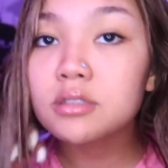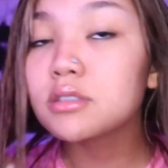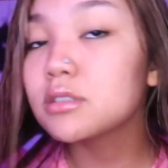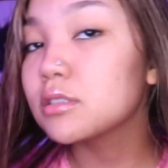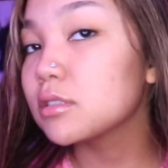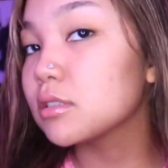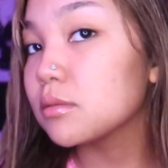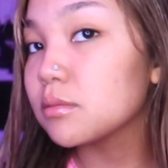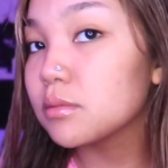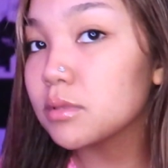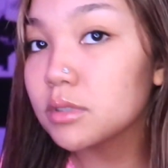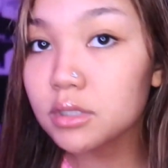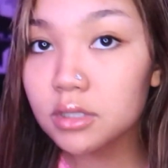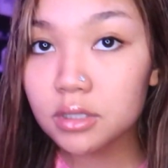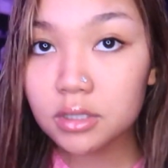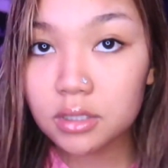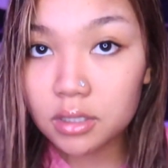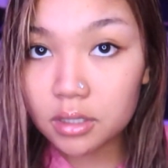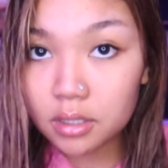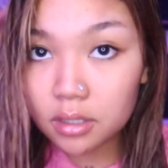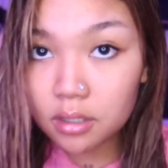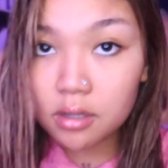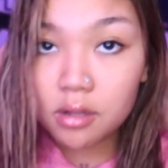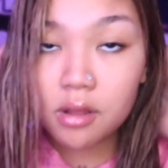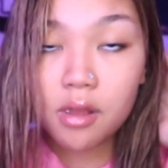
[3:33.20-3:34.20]
So I'm just
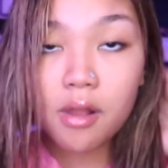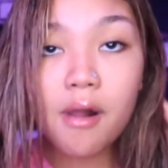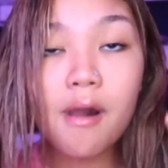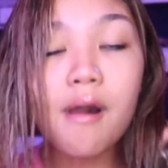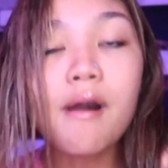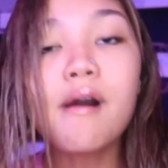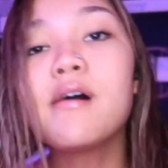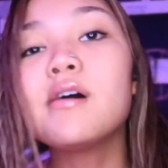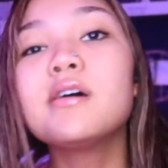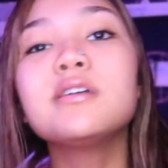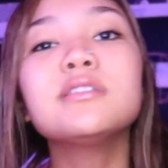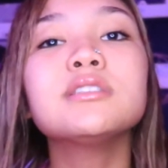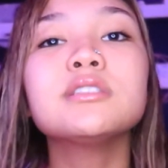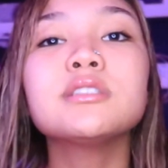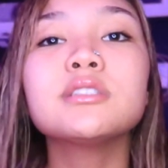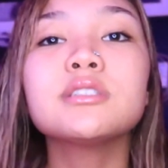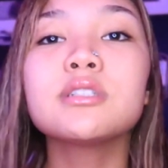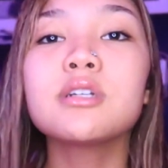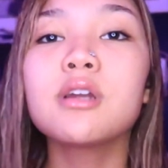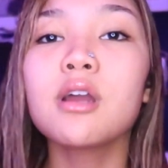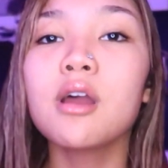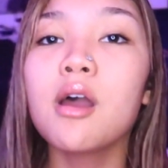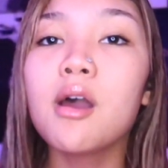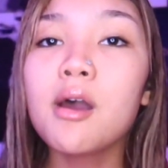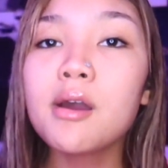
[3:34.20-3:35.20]
gonna
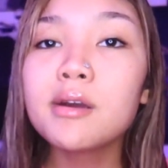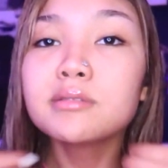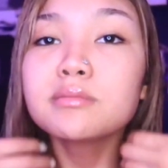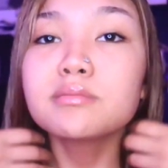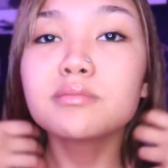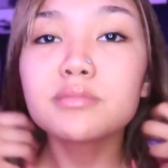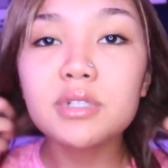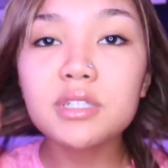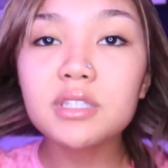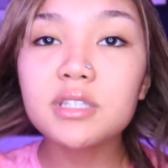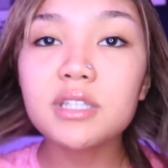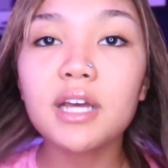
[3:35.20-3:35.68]
put